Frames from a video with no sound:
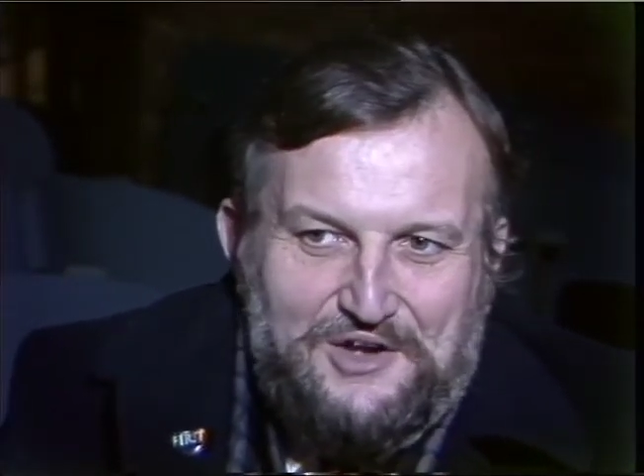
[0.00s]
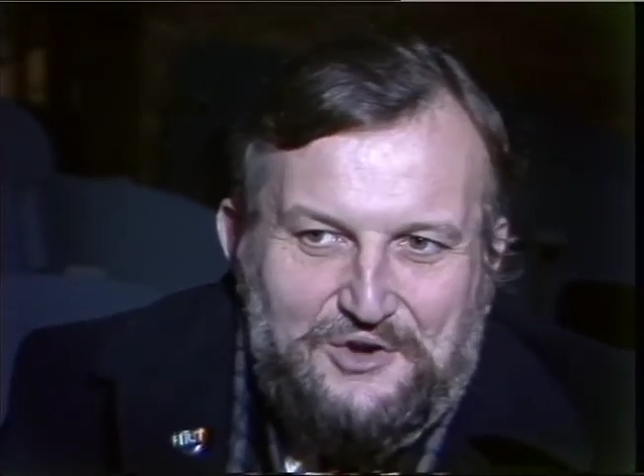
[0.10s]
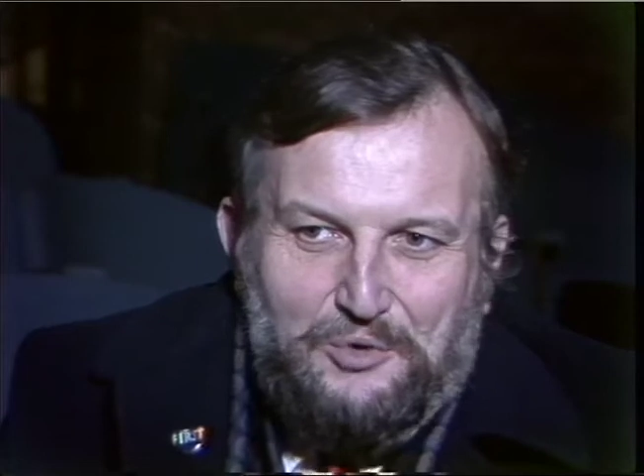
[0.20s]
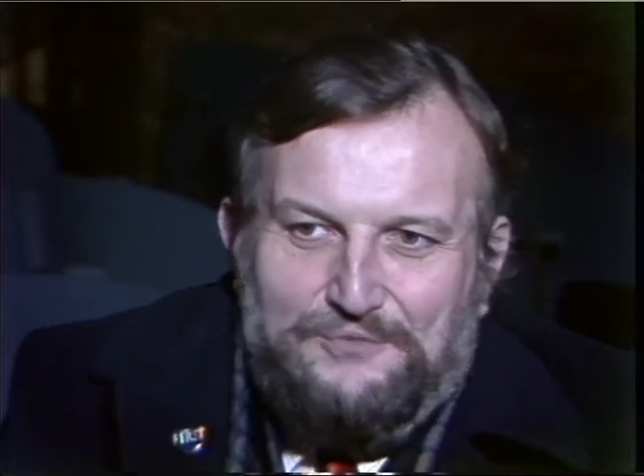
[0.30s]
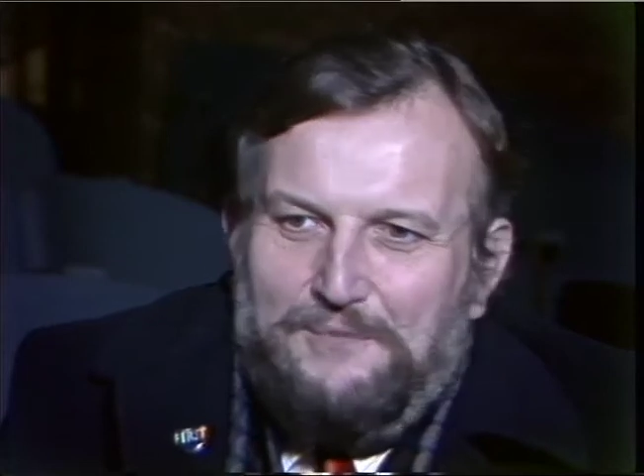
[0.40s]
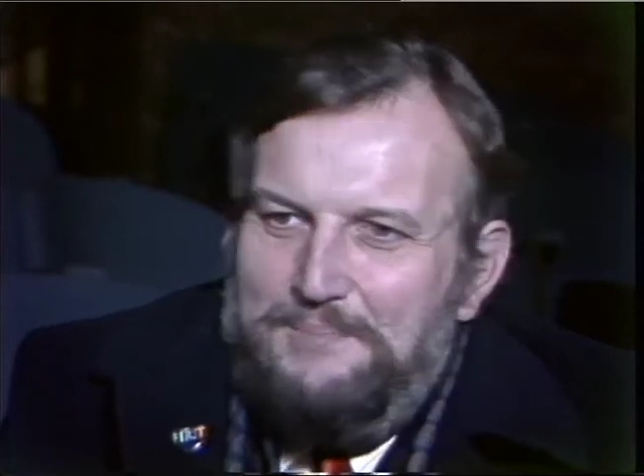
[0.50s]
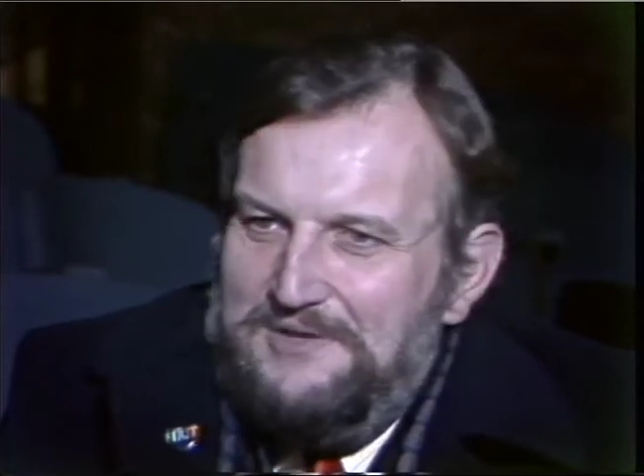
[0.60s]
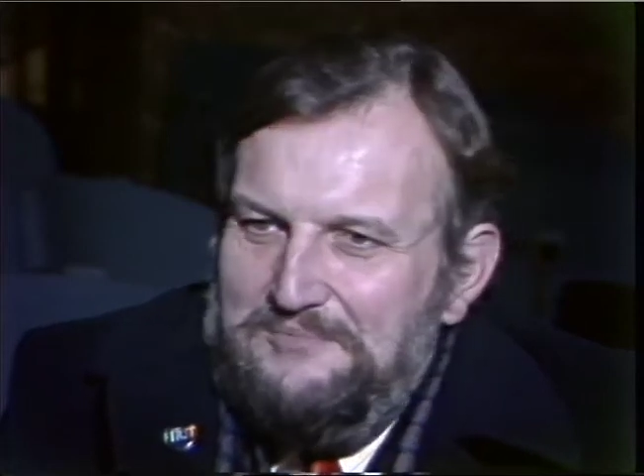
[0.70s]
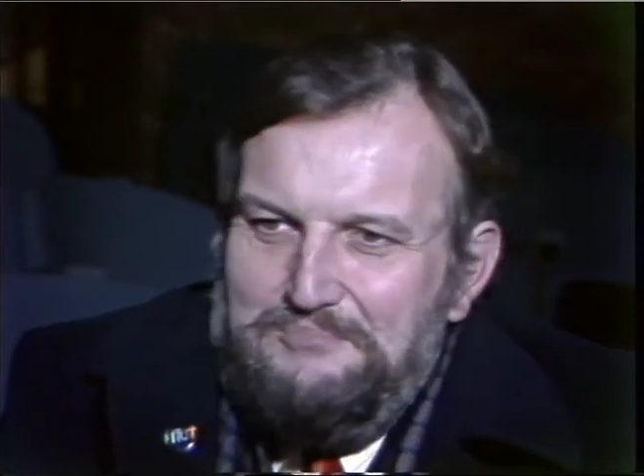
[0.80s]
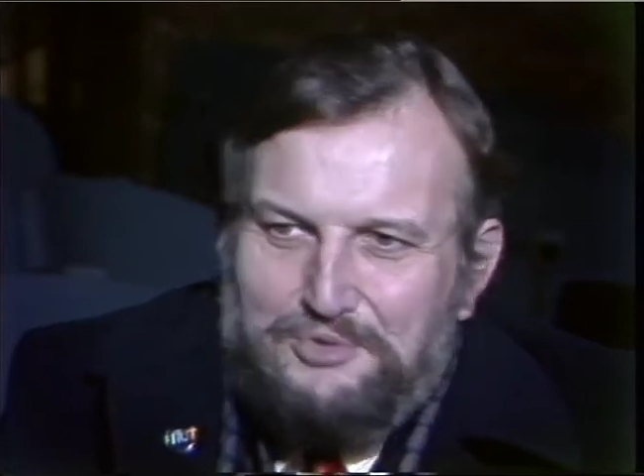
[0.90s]
called
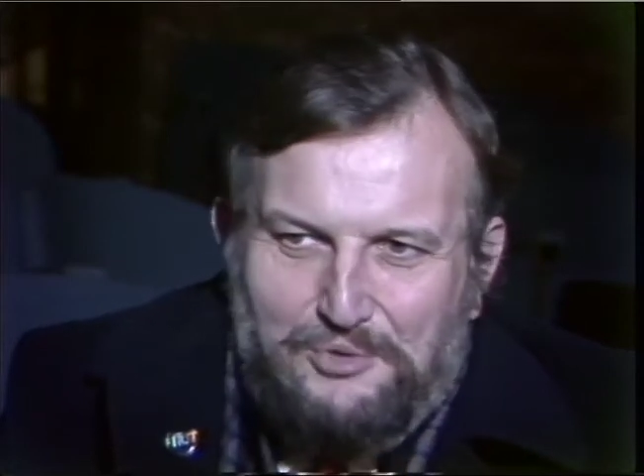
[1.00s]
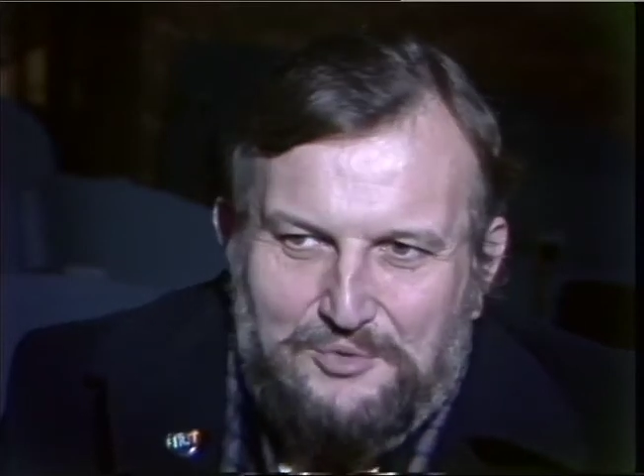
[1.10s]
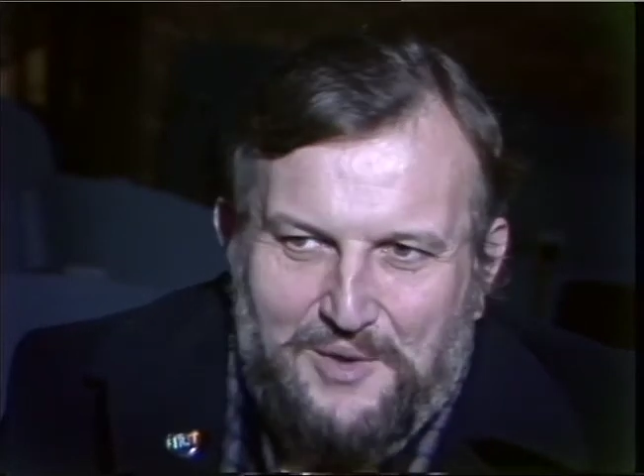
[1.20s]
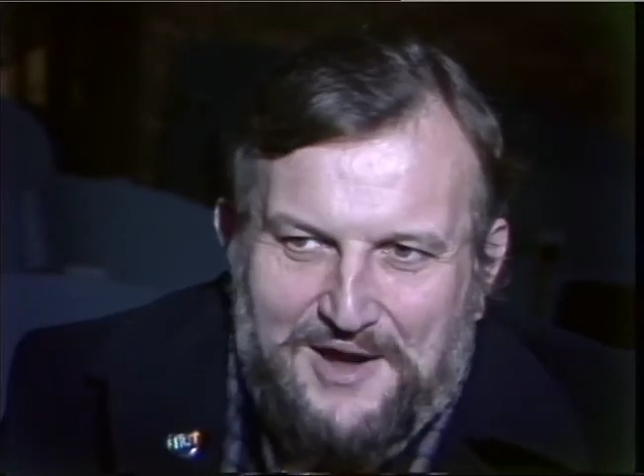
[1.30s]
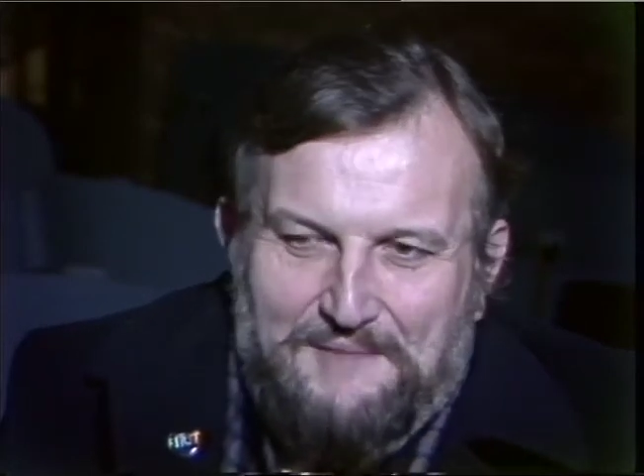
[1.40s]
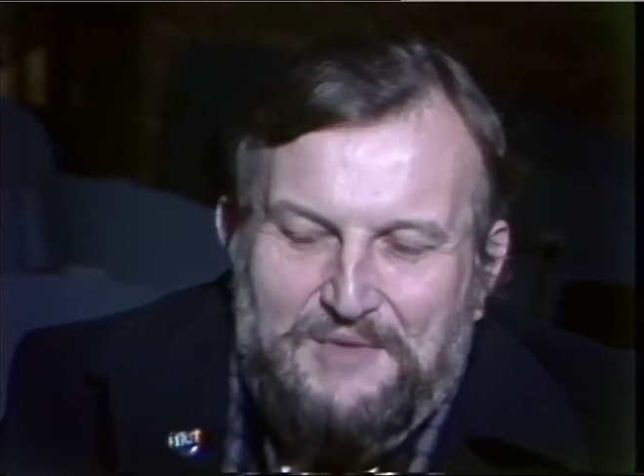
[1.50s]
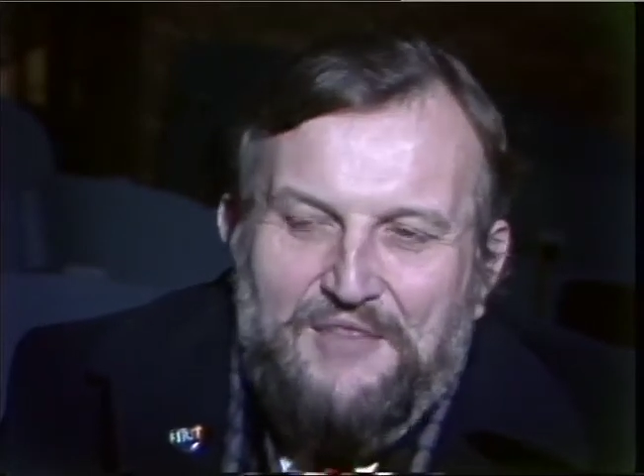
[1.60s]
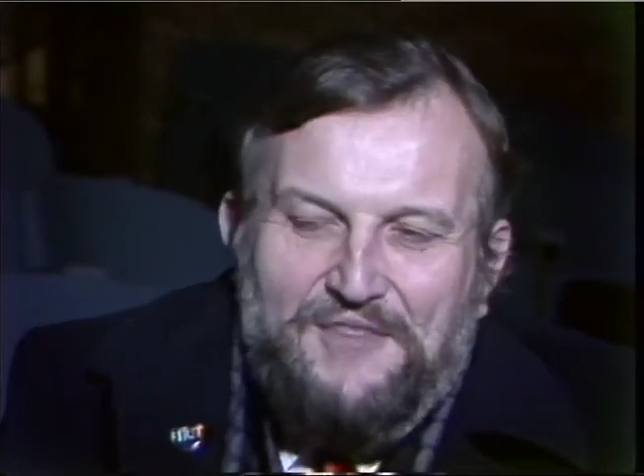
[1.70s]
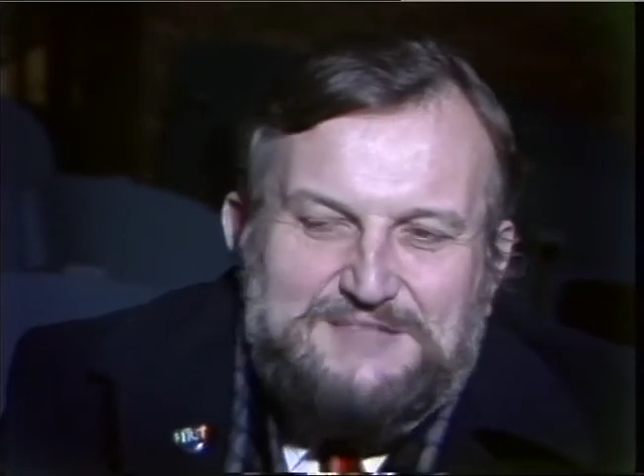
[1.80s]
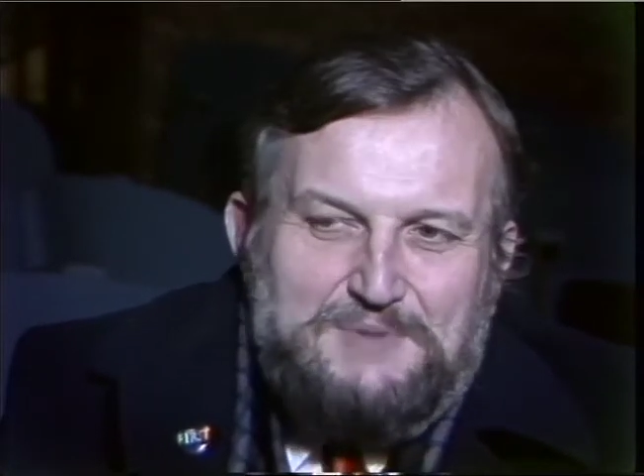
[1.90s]
Forbidden Broadway.
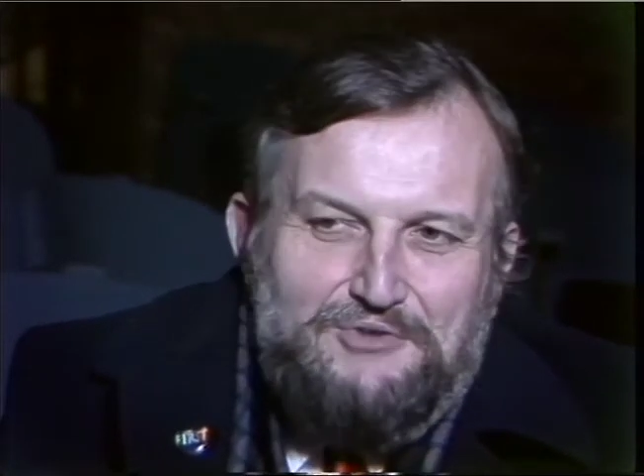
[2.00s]
That's been